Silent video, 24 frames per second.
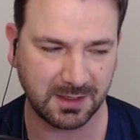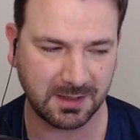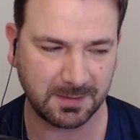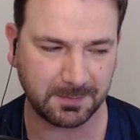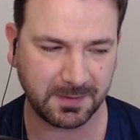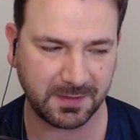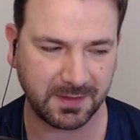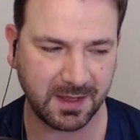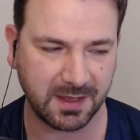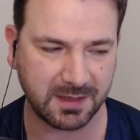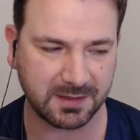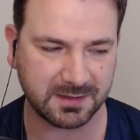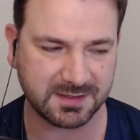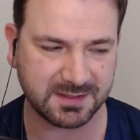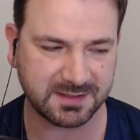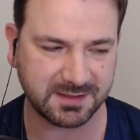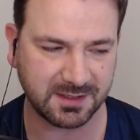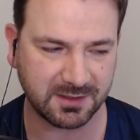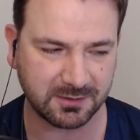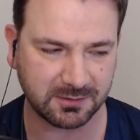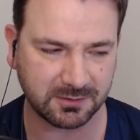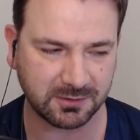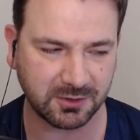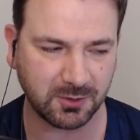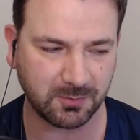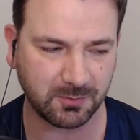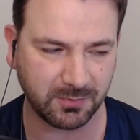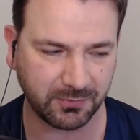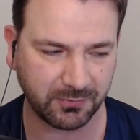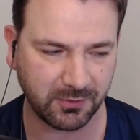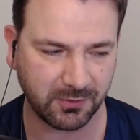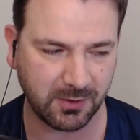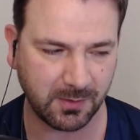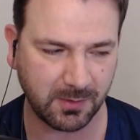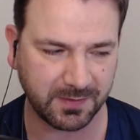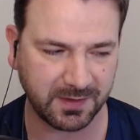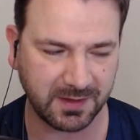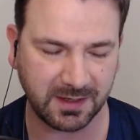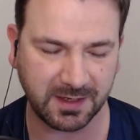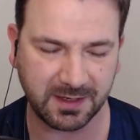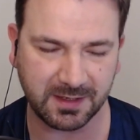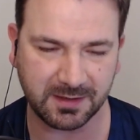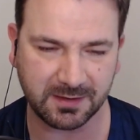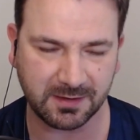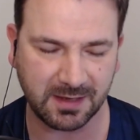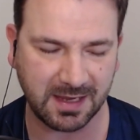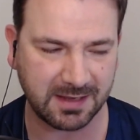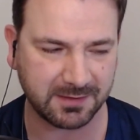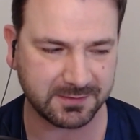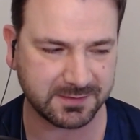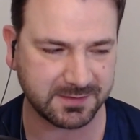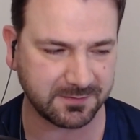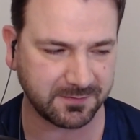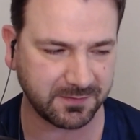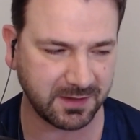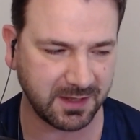but then still come through, I think out of